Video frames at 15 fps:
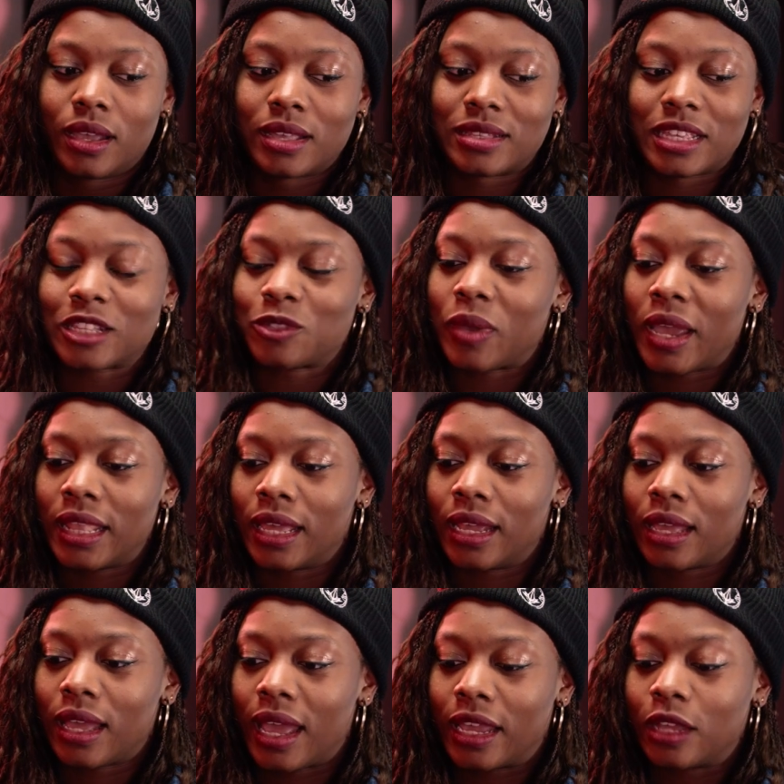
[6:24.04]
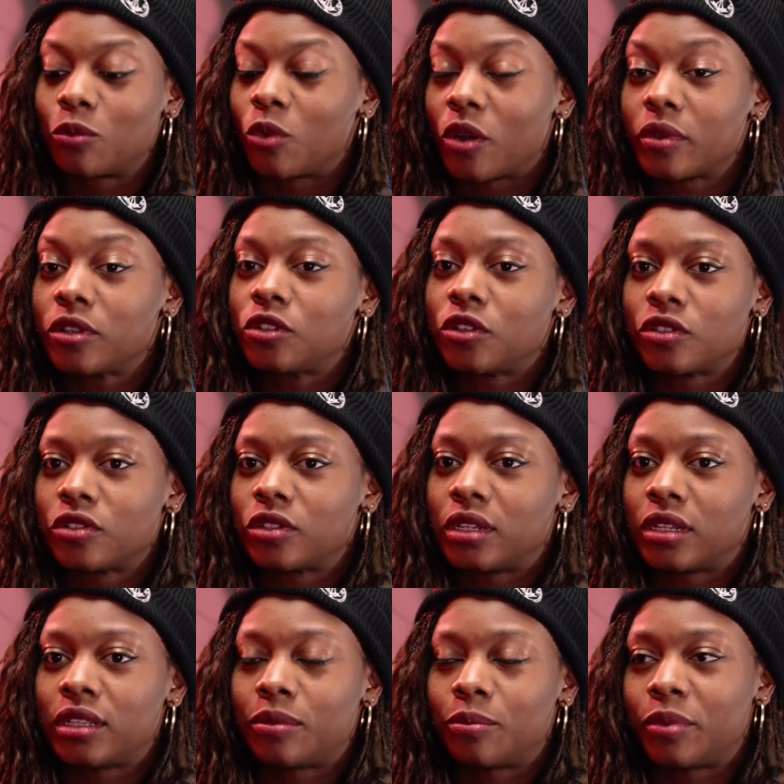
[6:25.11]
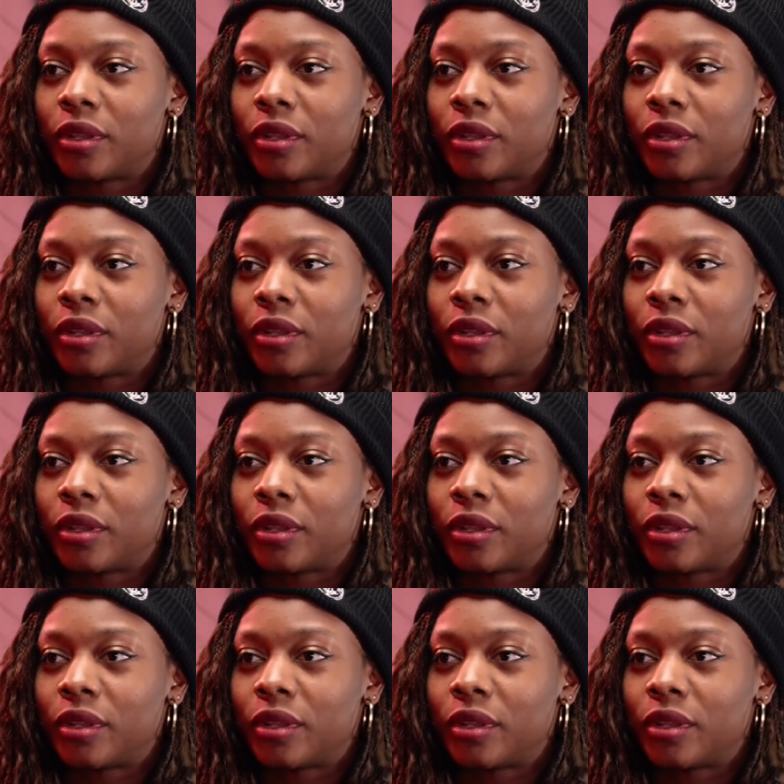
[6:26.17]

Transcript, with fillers: it's like that's why like I can work with children and